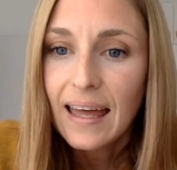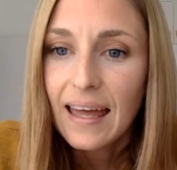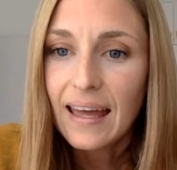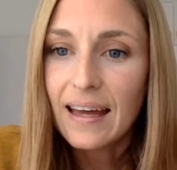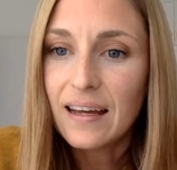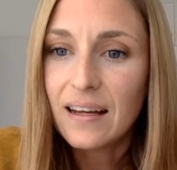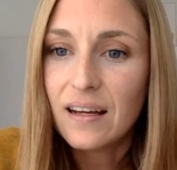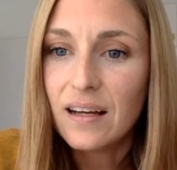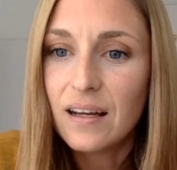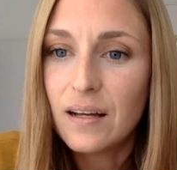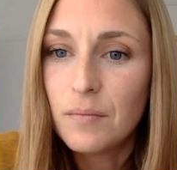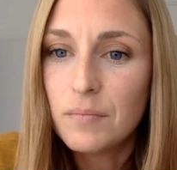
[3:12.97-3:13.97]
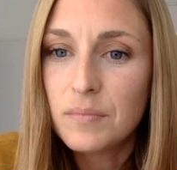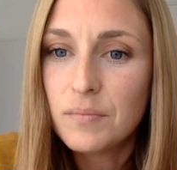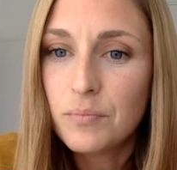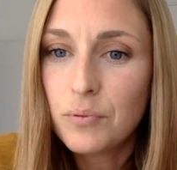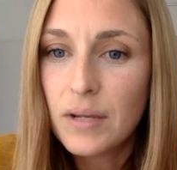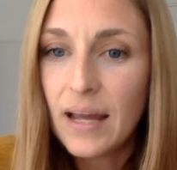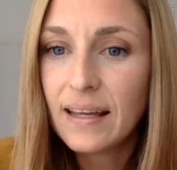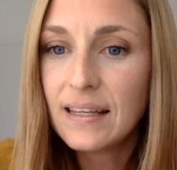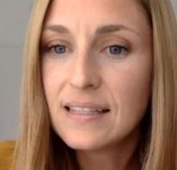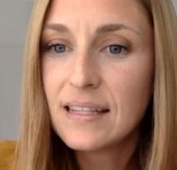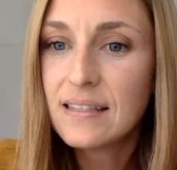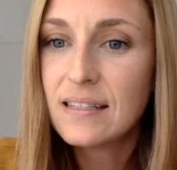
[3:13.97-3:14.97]

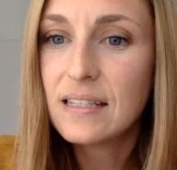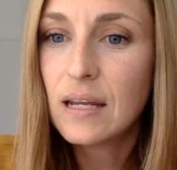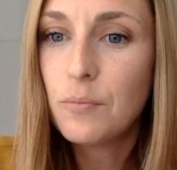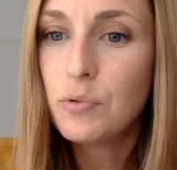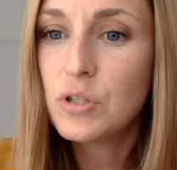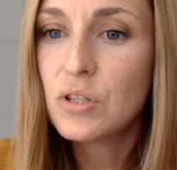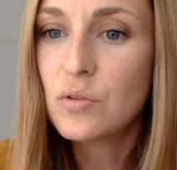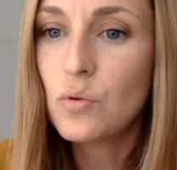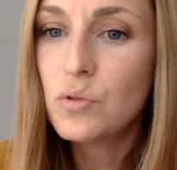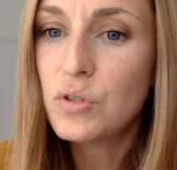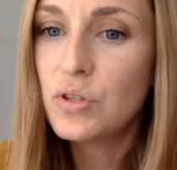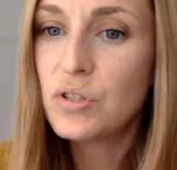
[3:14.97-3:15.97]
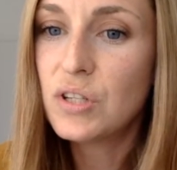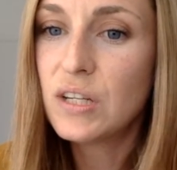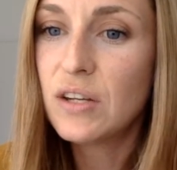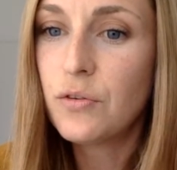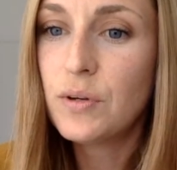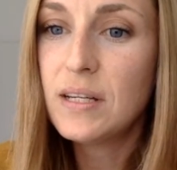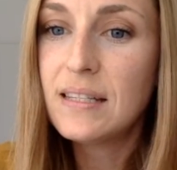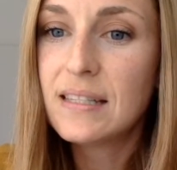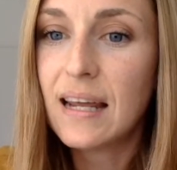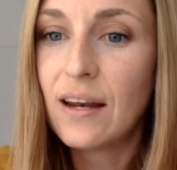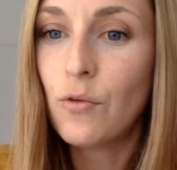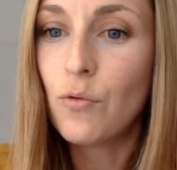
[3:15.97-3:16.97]
Priyanka says the temperature's also decreased
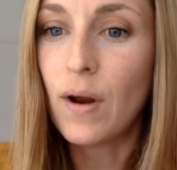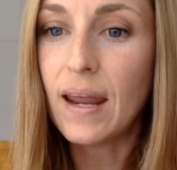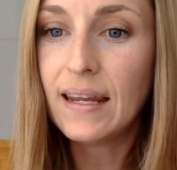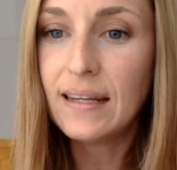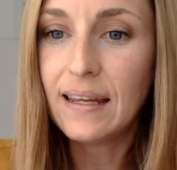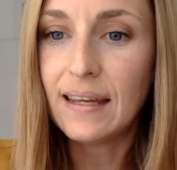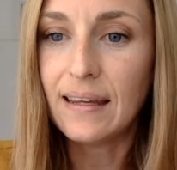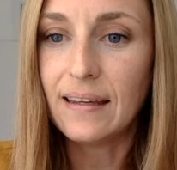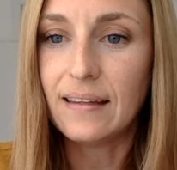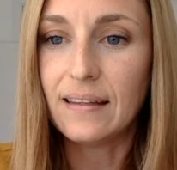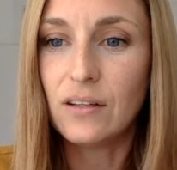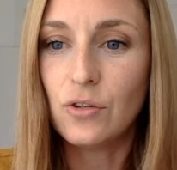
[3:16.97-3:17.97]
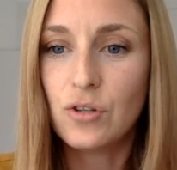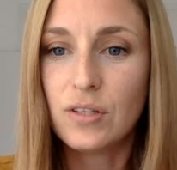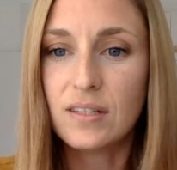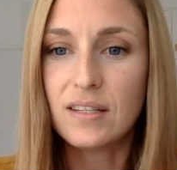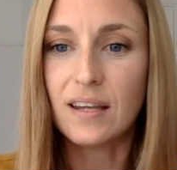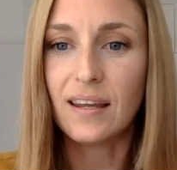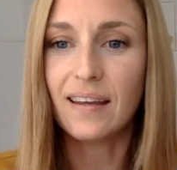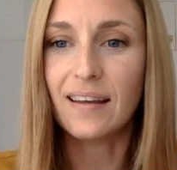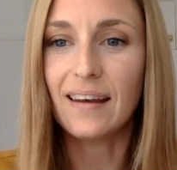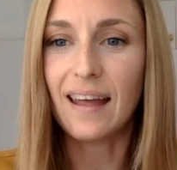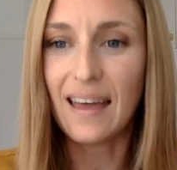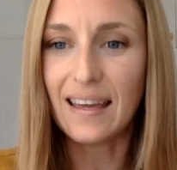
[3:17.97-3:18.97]
and raining.
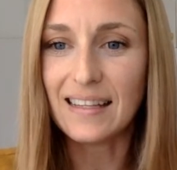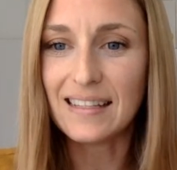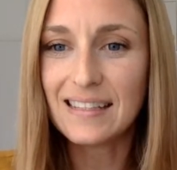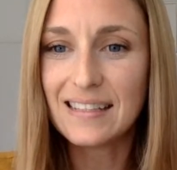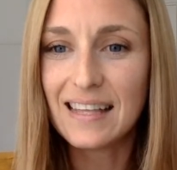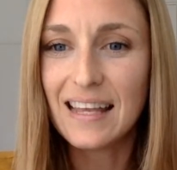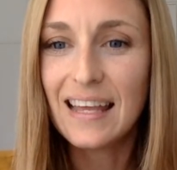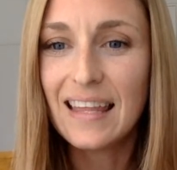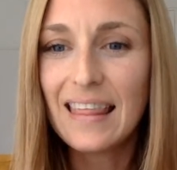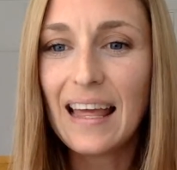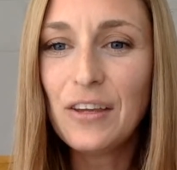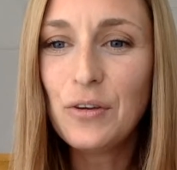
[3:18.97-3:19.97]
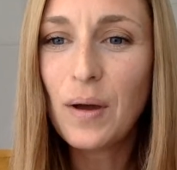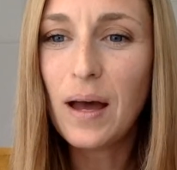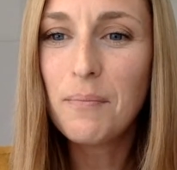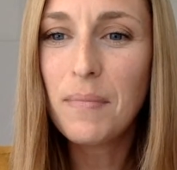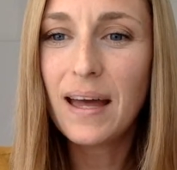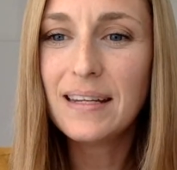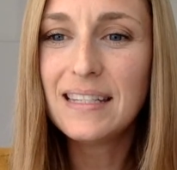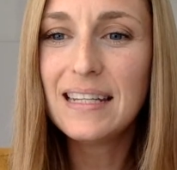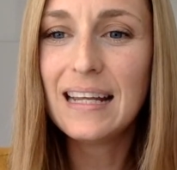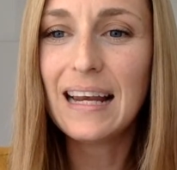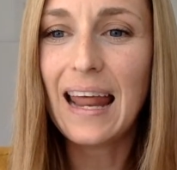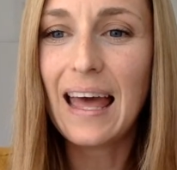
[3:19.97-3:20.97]
Interesting. Nice. Thank you,
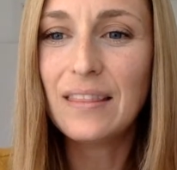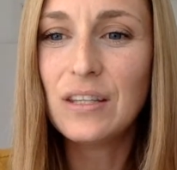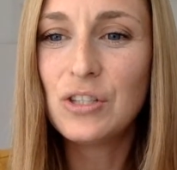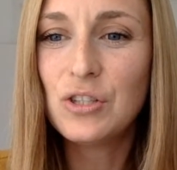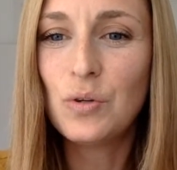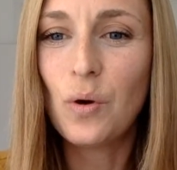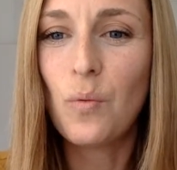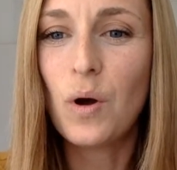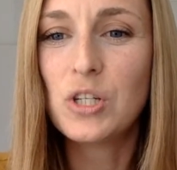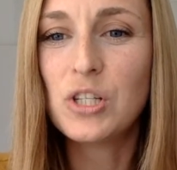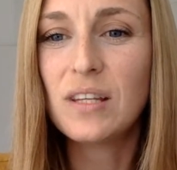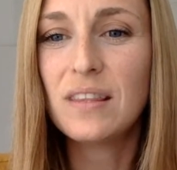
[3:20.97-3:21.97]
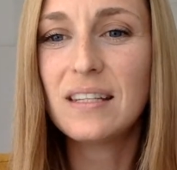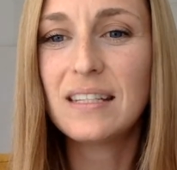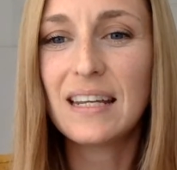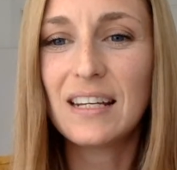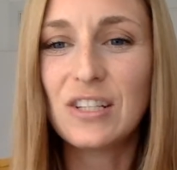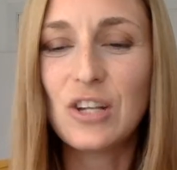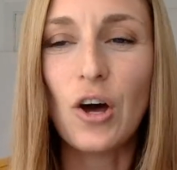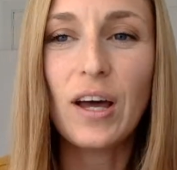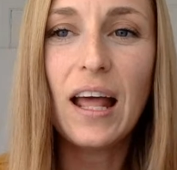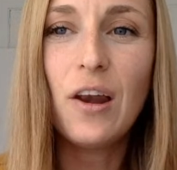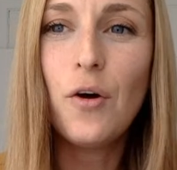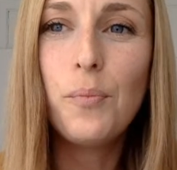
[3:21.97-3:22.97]
Hamadi. Glad that you are watching the TikTok.
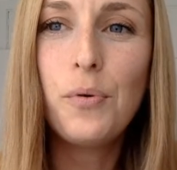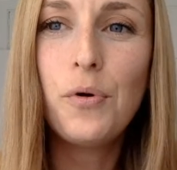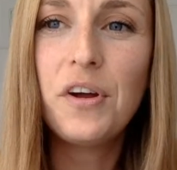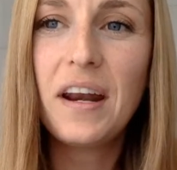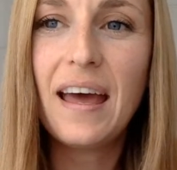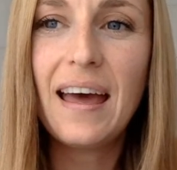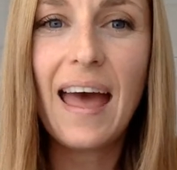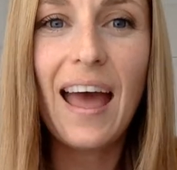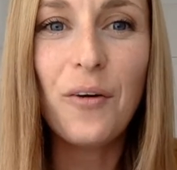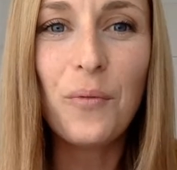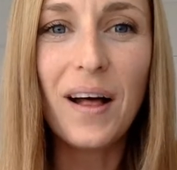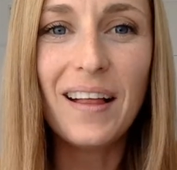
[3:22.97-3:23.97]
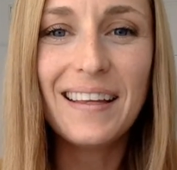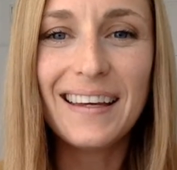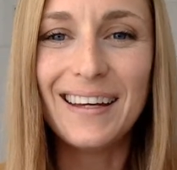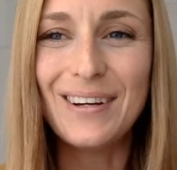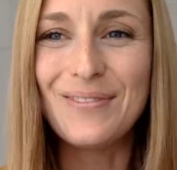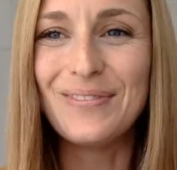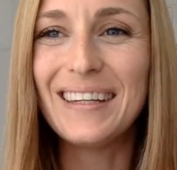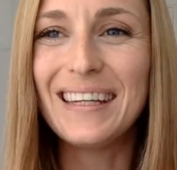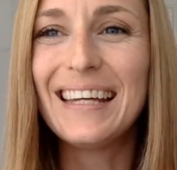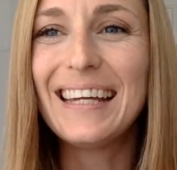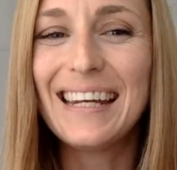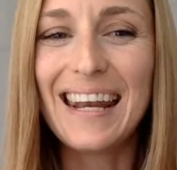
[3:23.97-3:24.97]
Hello, Purna, and welcome.
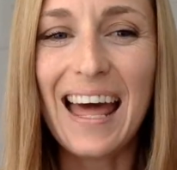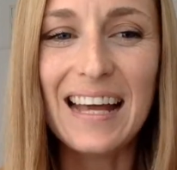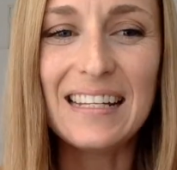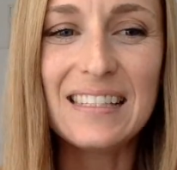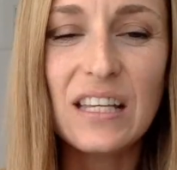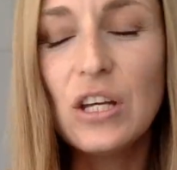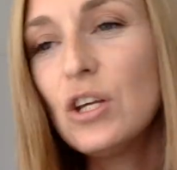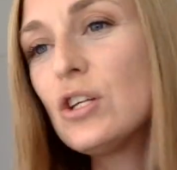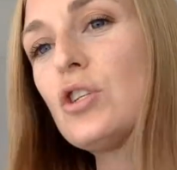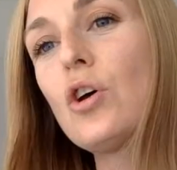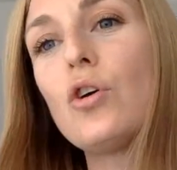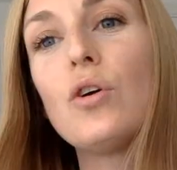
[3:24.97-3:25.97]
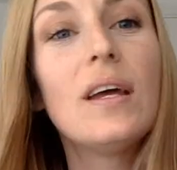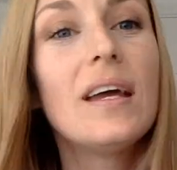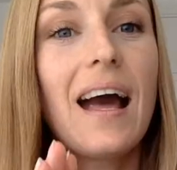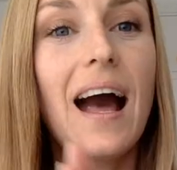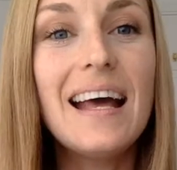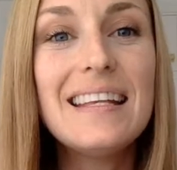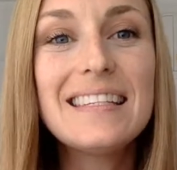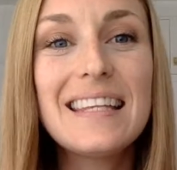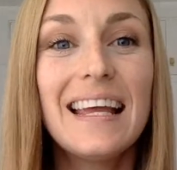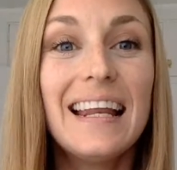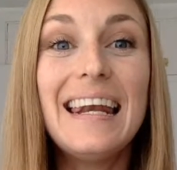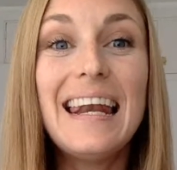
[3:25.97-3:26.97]
Nice. So, guys,
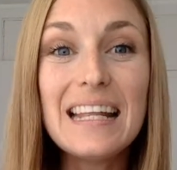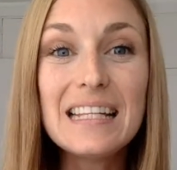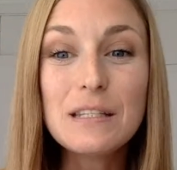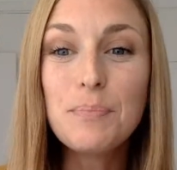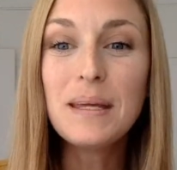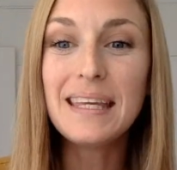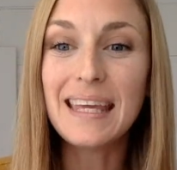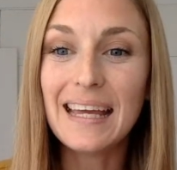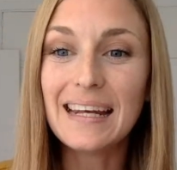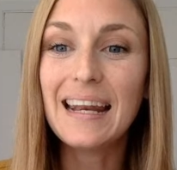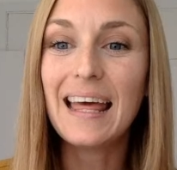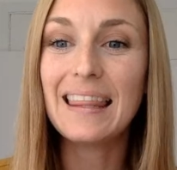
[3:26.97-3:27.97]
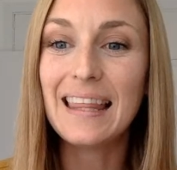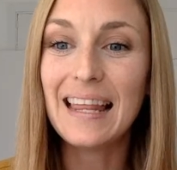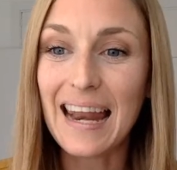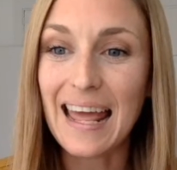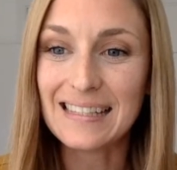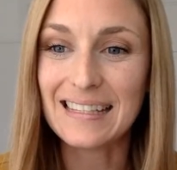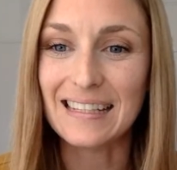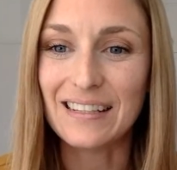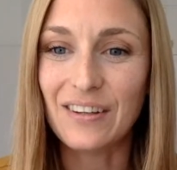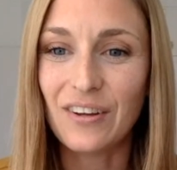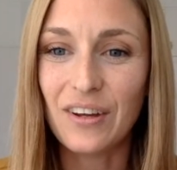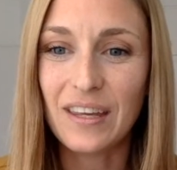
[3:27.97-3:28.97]
let's begin the
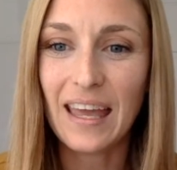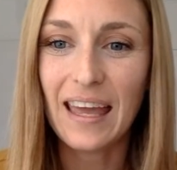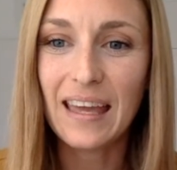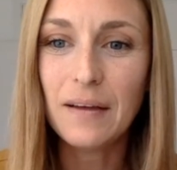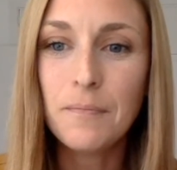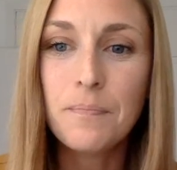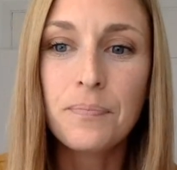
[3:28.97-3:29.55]
lesson, okay?